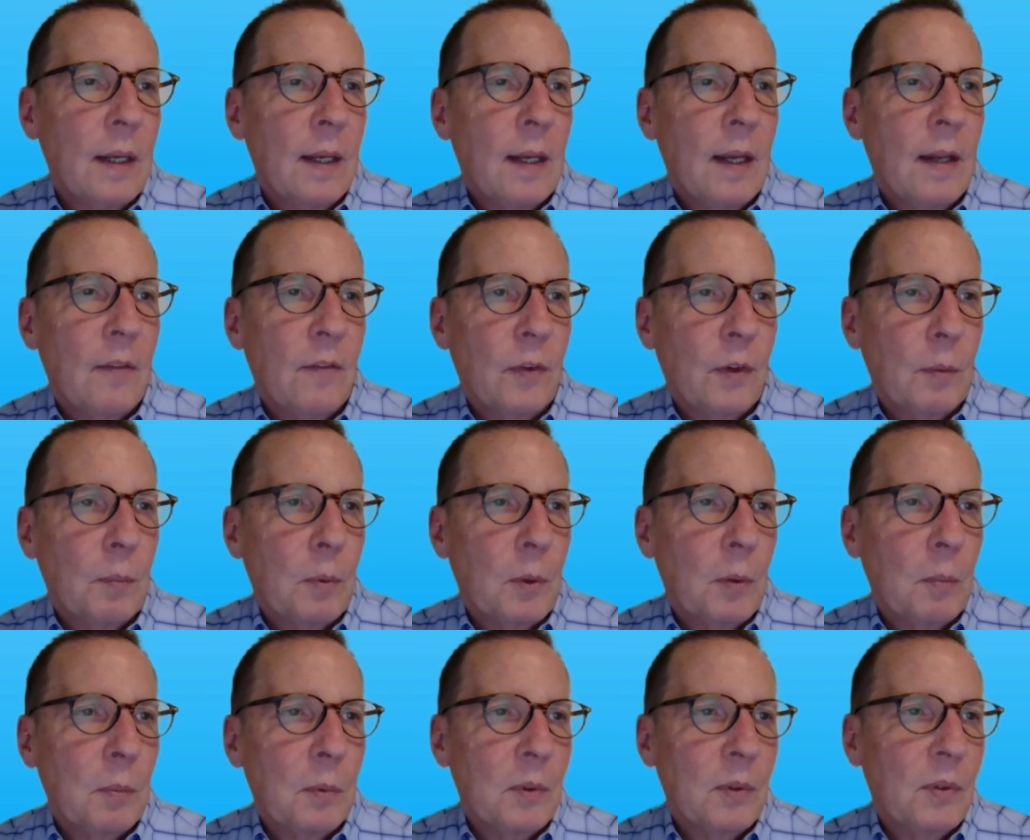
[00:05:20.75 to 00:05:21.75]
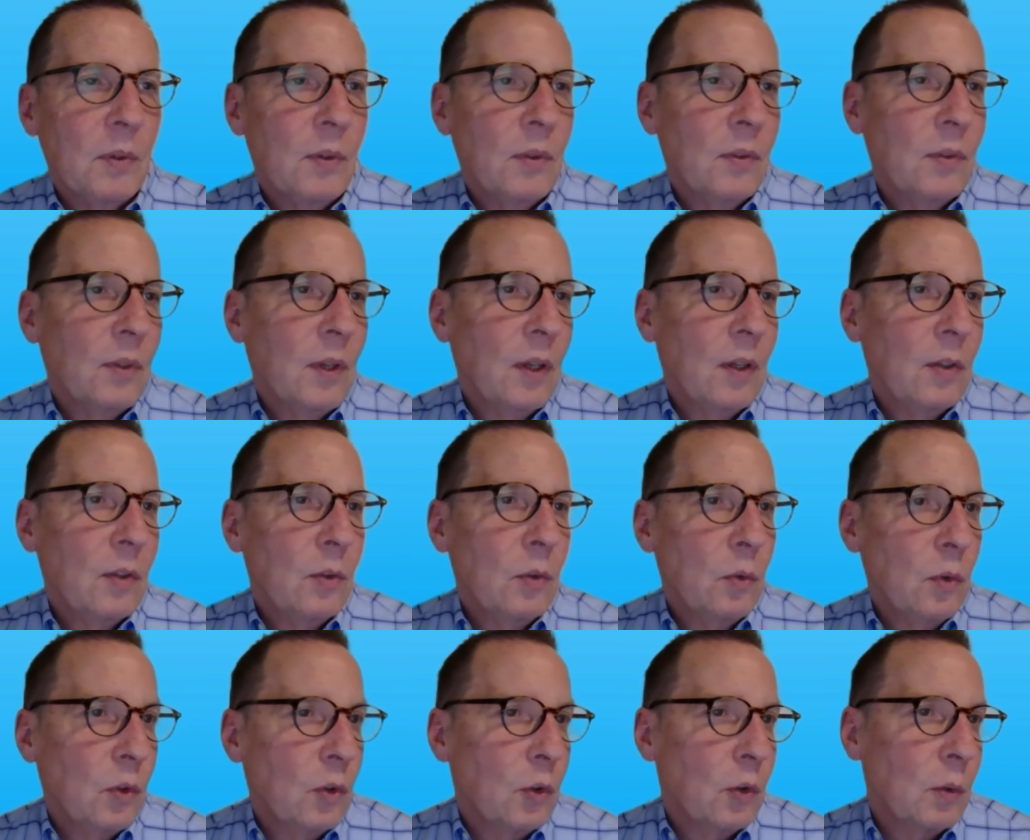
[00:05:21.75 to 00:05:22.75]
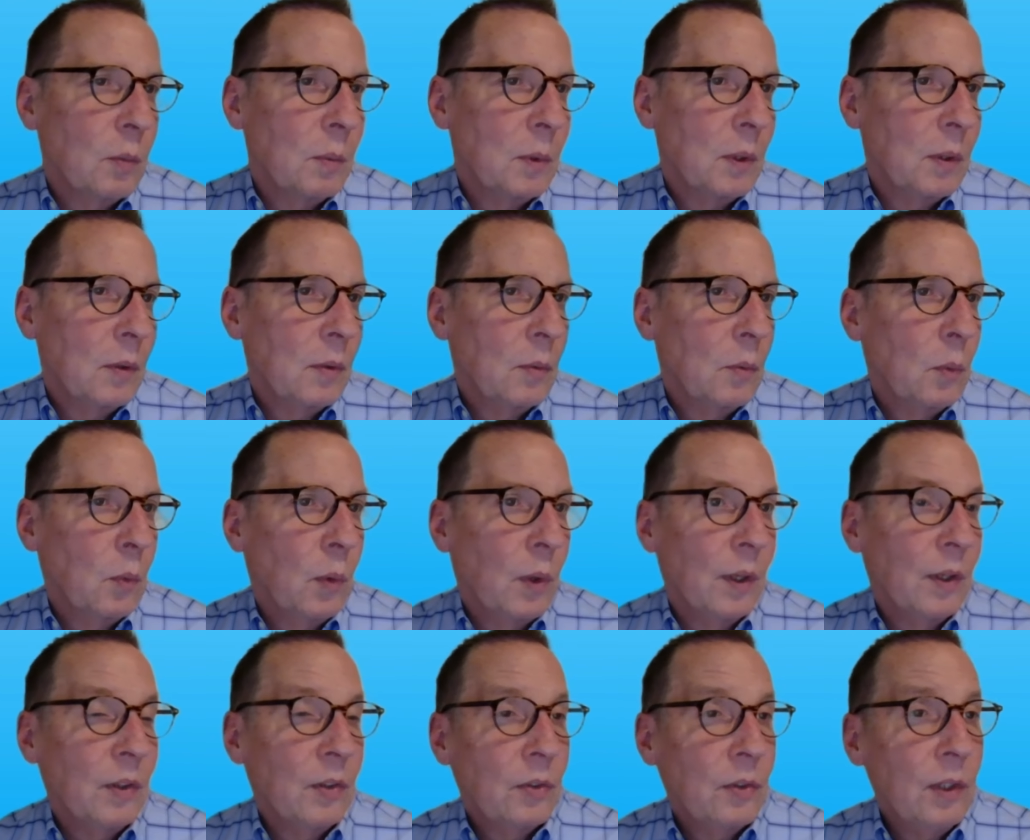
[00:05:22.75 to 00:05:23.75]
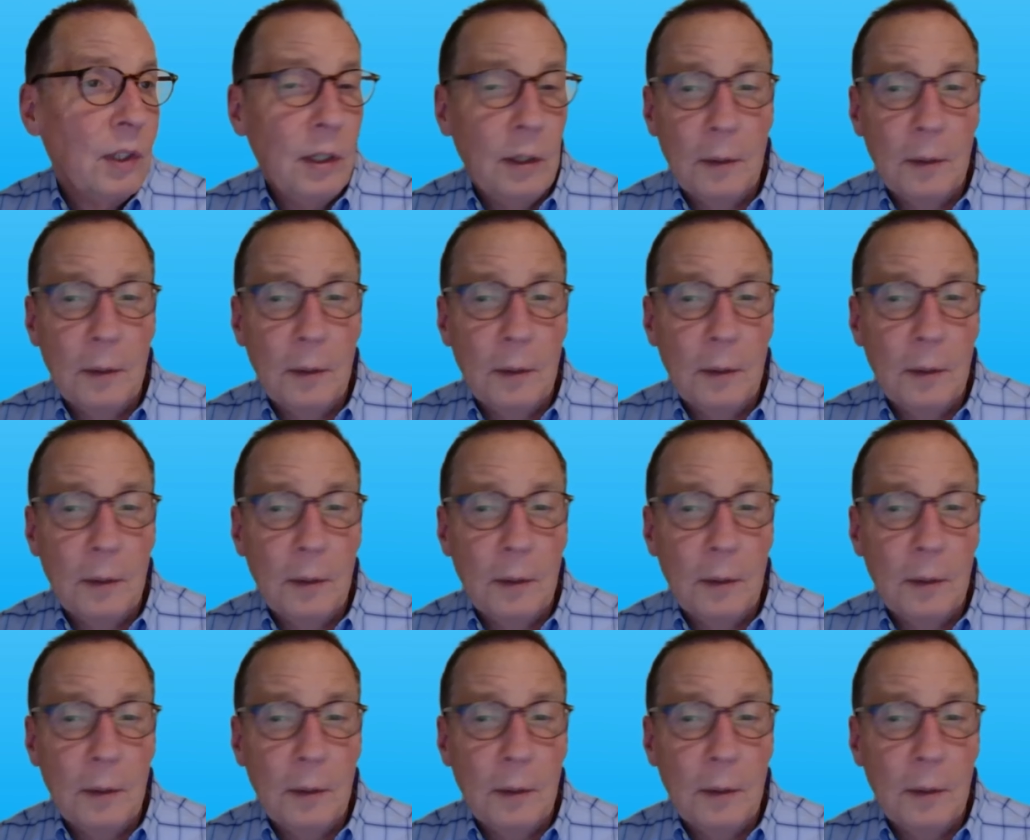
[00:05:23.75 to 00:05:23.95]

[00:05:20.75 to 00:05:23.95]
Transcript: and for the purposes as you determine what is needed.